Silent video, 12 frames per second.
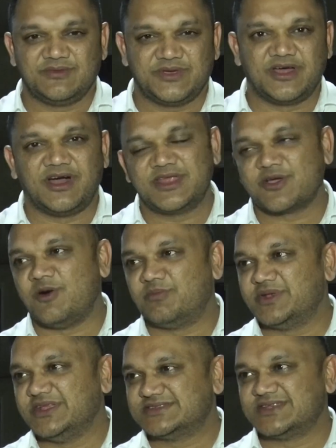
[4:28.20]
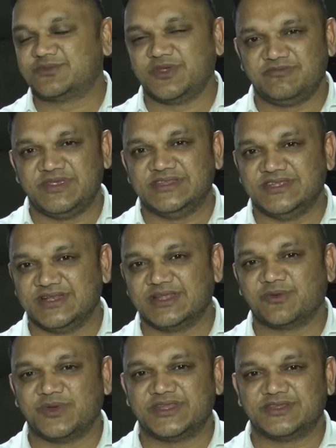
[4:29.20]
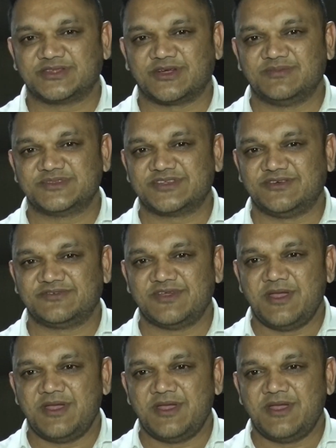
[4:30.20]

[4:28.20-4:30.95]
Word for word: with all the companies that we have been dealing with in terms of